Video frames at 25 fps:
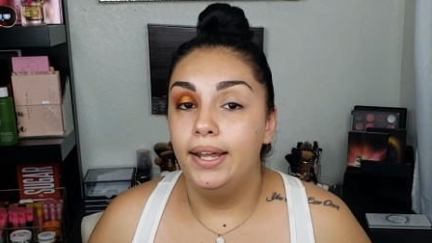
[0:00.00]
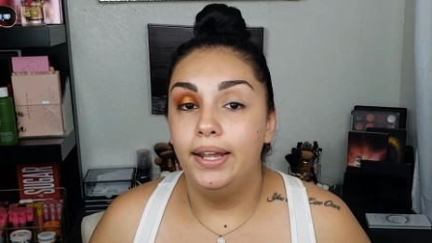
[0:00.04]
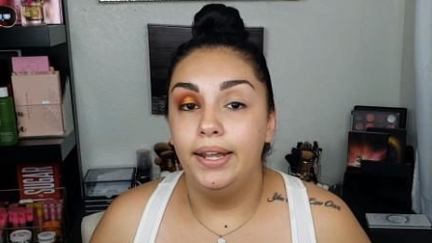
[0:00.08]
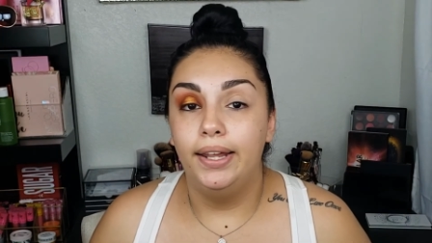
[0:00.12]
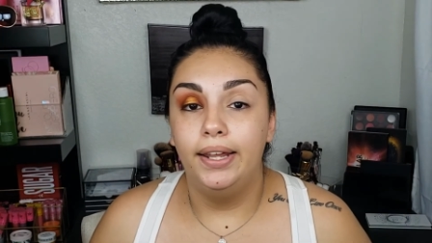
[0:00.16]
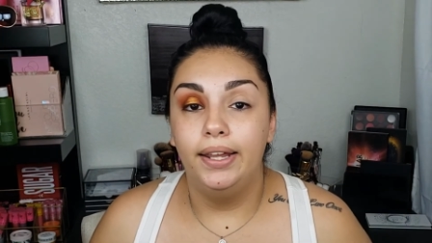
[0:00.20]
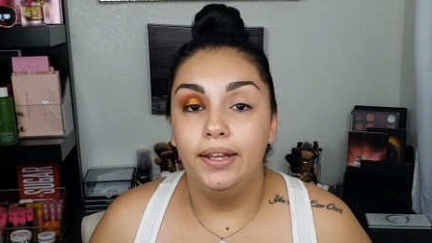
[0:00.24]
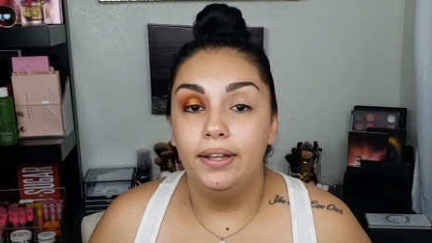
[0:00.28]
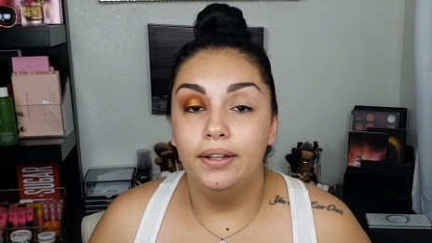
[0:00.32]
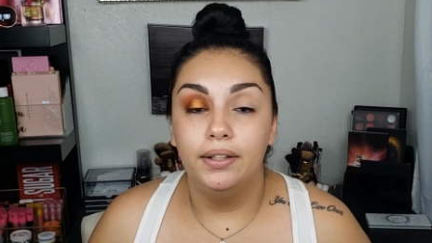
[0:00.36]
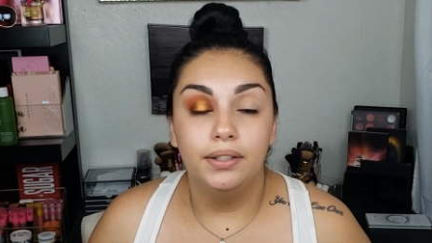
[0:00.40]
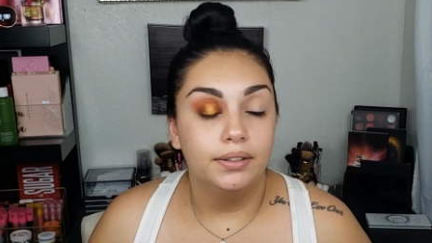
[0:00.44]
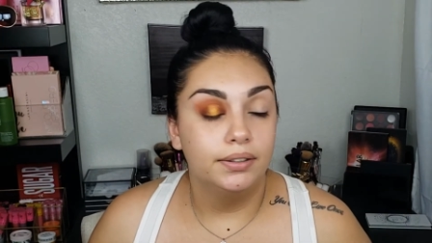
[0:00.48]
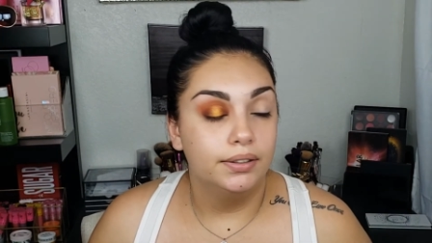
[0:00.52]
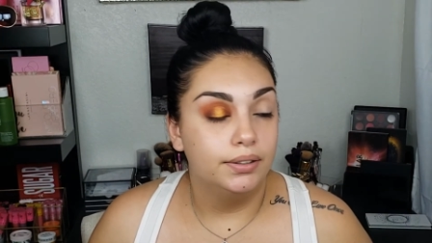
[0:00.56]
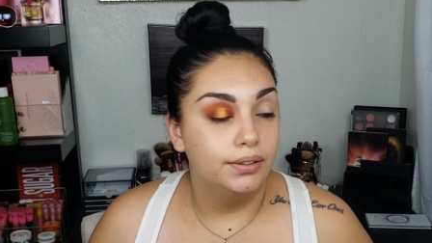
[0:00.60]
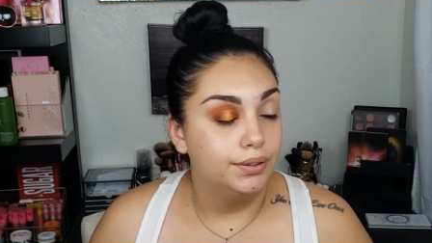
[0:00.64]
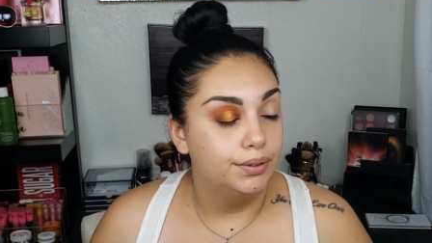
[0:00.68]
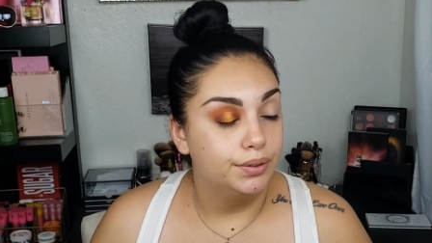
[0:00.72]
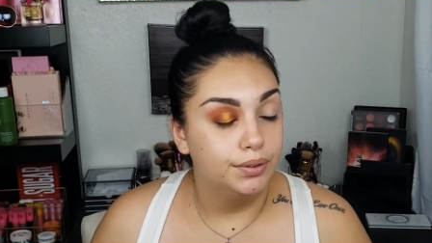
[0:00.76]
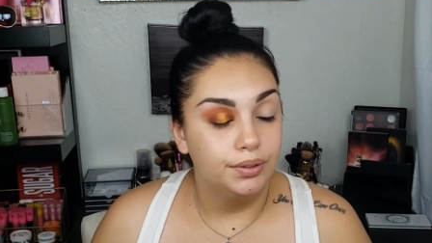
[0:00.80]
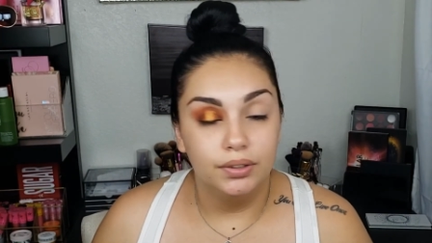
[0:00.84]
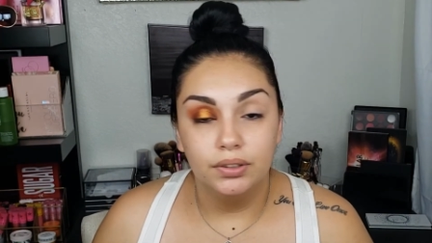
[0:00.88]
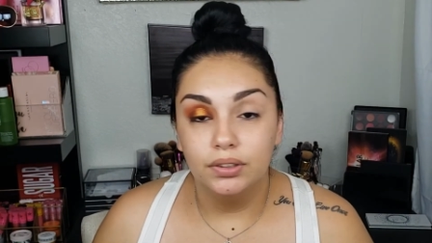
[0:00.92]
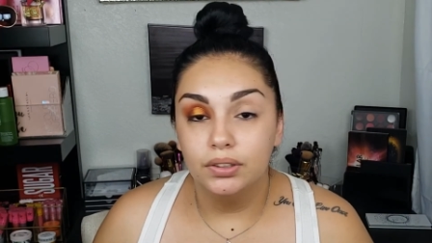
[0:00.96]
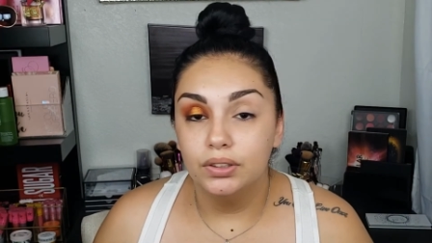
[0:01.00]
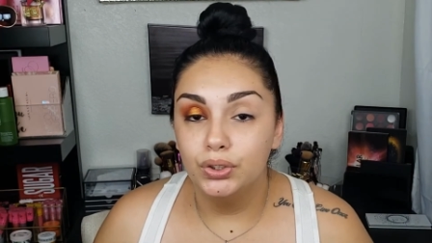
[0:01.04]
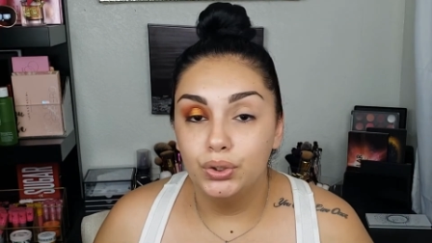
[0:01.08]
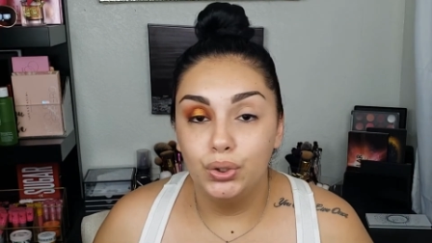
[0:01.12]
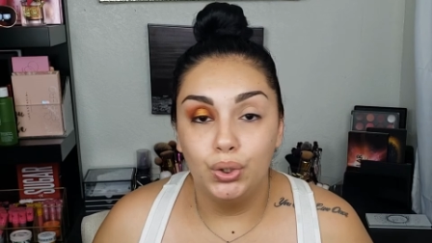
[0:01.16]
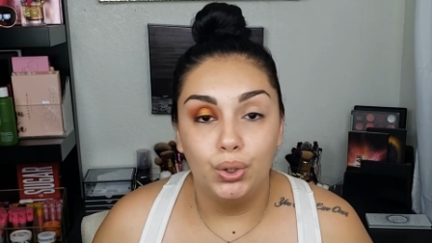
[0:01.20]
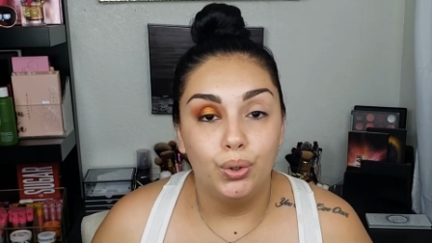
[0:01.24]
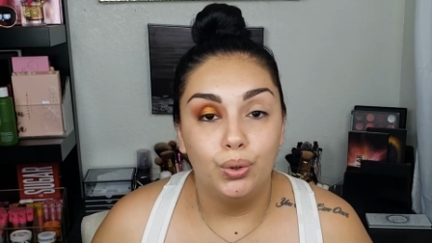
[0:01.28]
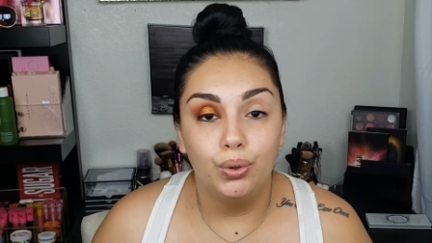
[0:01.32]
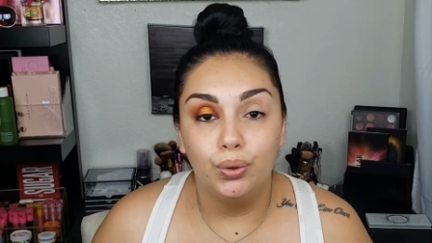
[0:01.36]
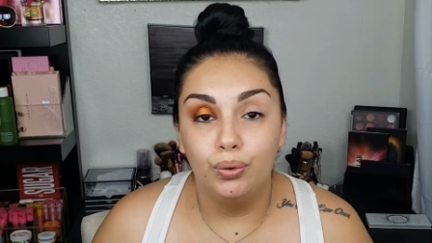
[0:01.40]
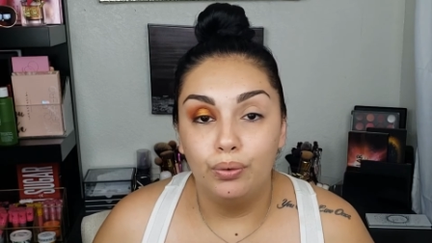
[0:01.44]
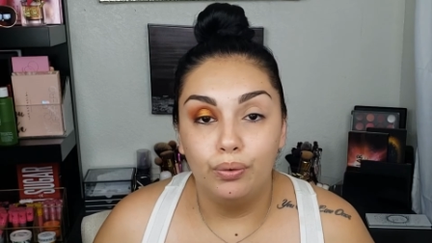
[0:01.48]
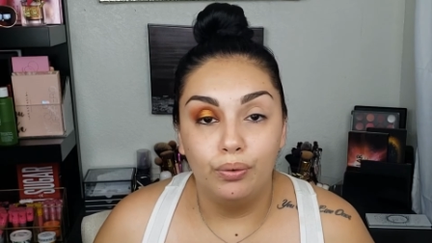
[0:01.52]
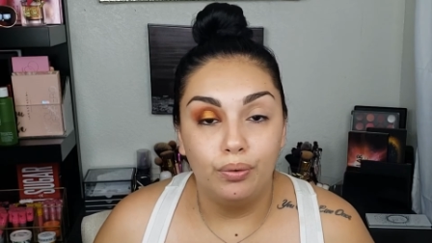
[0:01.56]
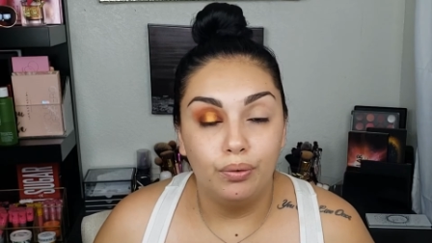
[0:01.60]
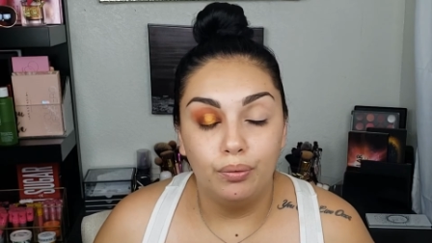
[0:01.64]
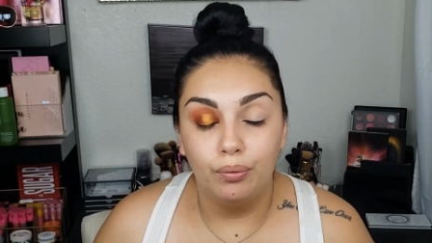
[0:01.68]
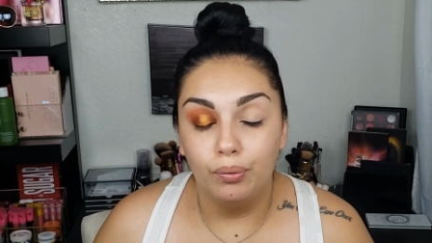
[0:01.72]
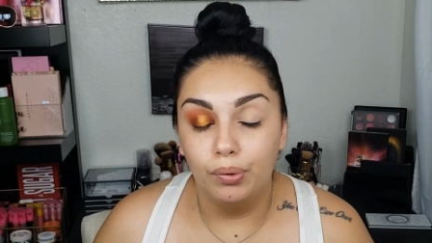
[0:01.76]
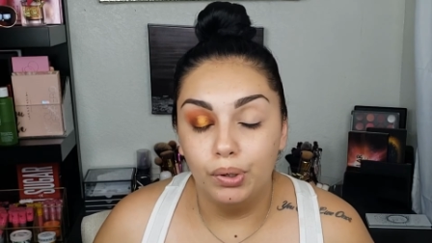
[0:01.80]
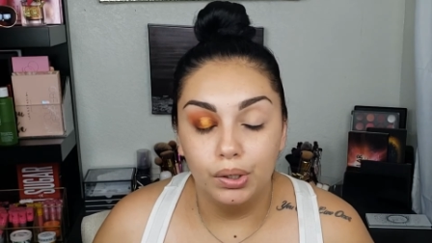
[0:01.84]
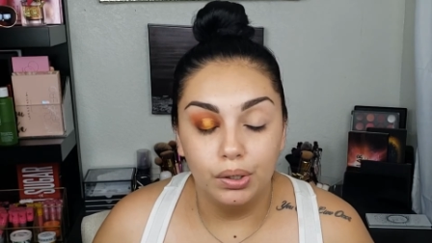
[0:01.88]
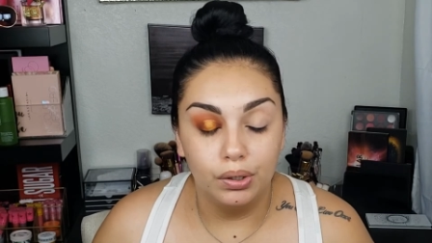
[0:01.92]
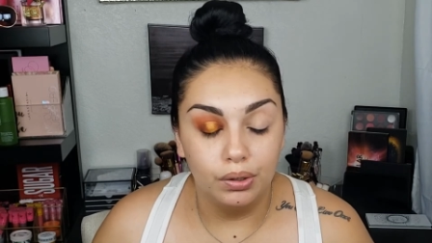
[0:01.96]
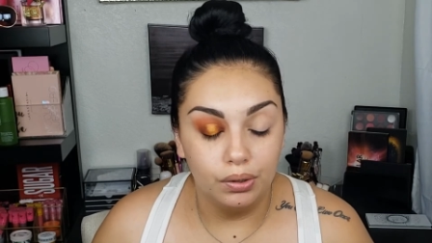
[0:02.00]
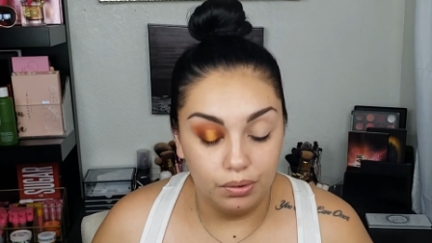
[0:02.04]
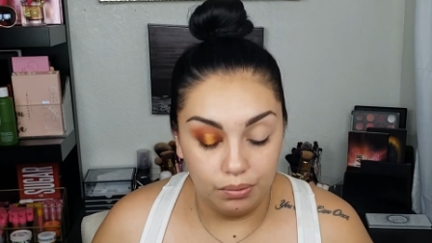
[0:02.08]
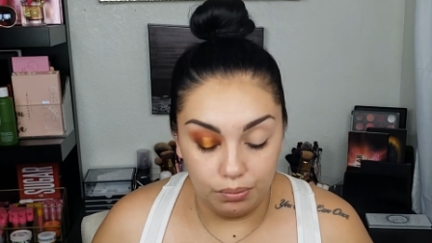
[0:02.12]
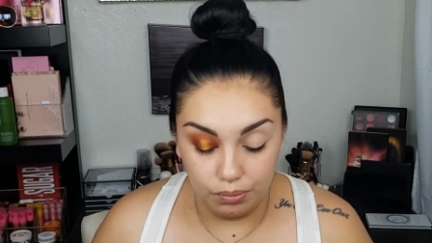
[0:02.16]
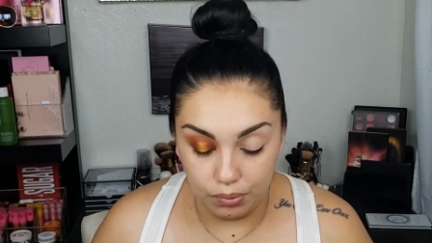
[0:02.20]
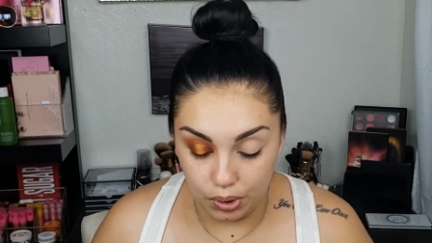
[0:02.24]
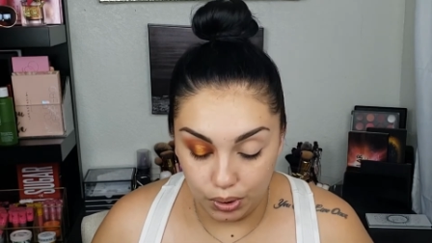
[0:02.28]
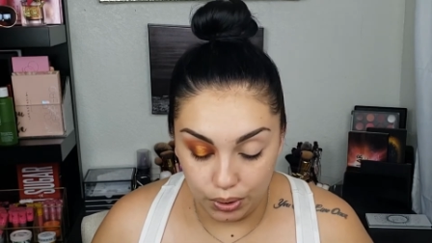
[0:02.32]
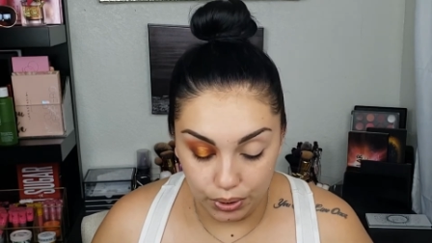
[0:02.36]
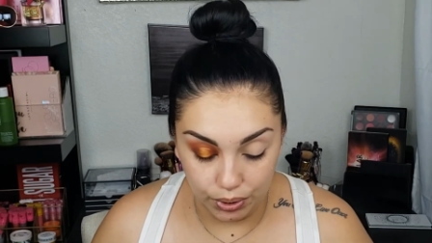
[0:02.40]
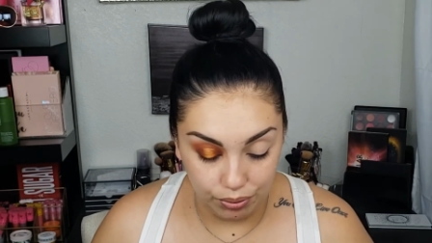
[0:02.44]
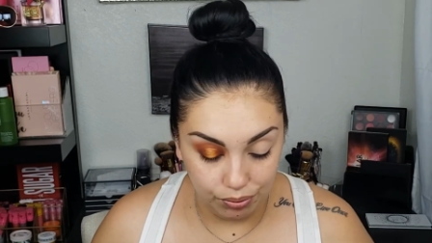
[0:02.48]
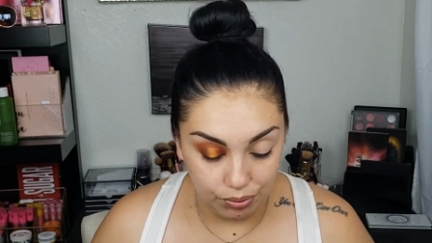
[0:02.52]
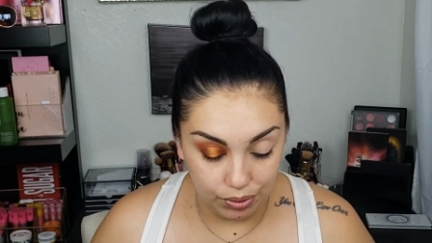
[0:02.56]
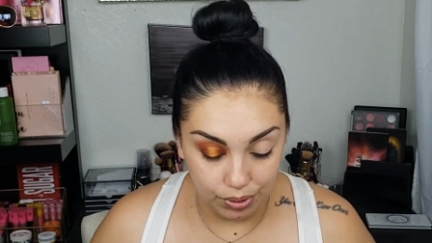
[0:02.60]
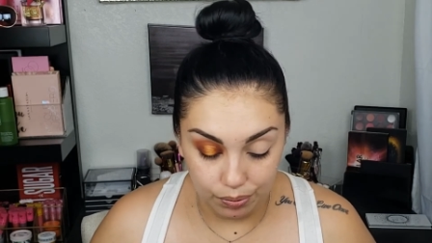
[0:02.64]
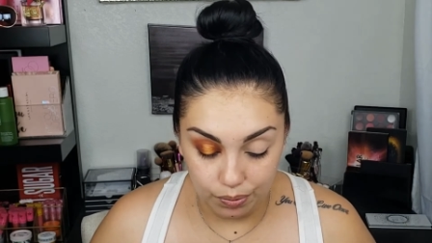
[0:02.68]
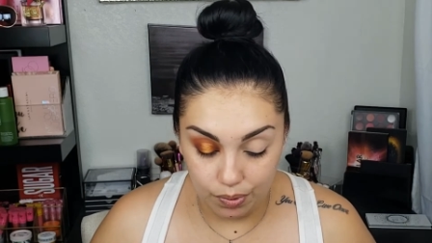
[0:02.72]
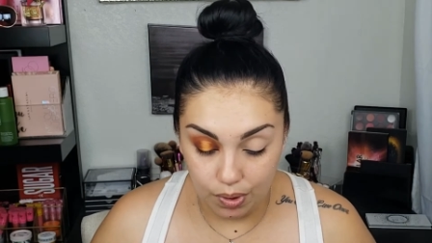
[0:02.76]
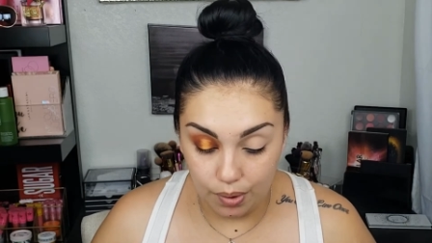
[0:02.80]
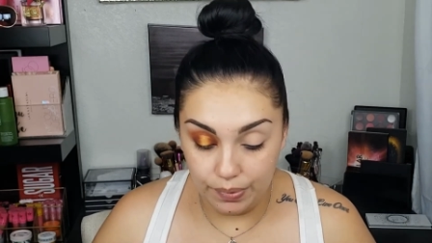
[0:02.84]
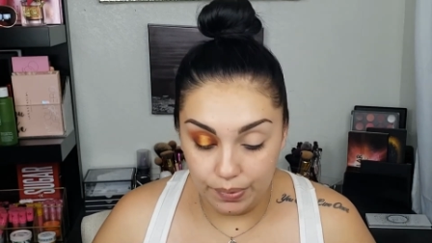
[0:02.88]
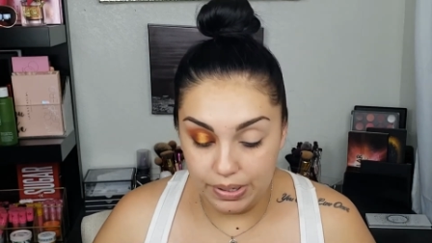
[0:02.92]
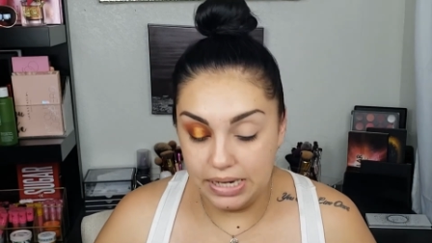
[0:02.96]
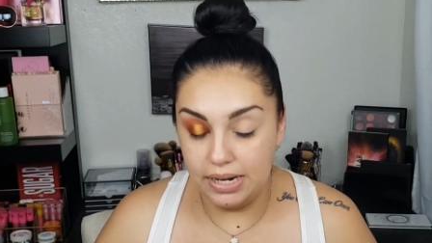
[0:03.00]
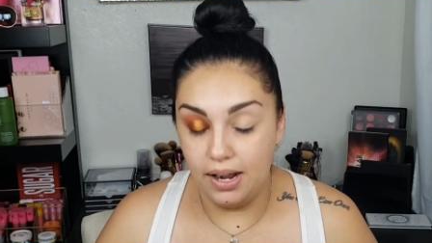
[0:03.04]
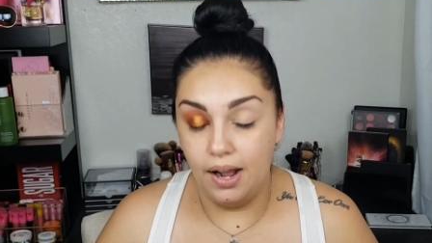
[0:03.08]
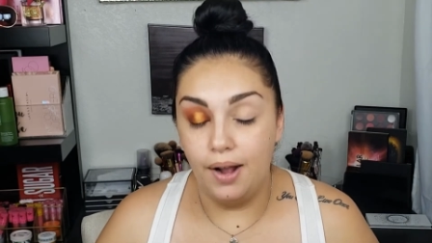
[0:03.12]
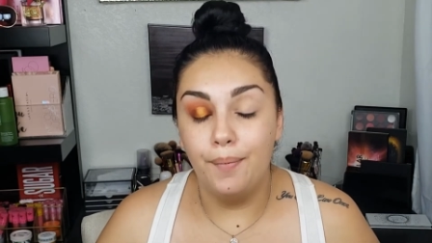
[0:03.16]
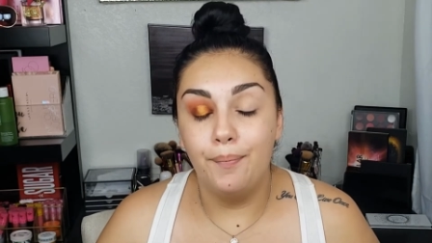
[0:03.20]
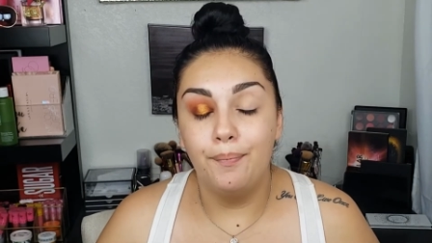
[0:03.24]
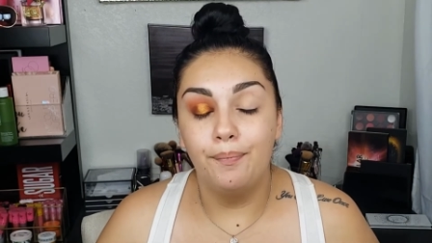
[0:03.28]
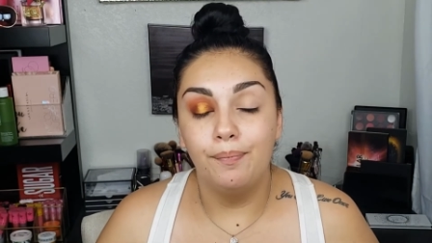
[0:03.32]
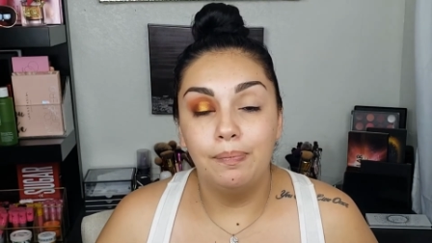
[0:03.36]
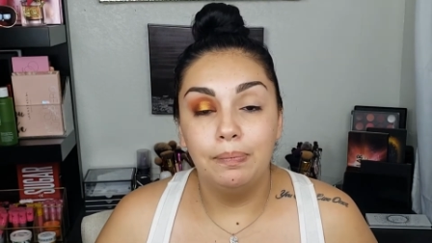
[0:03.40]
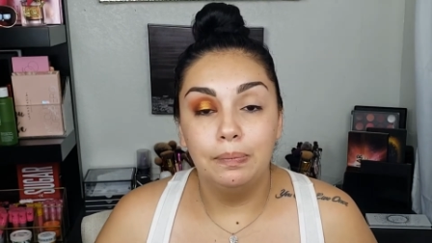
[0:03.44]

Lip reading: and so we're rolling with what we got.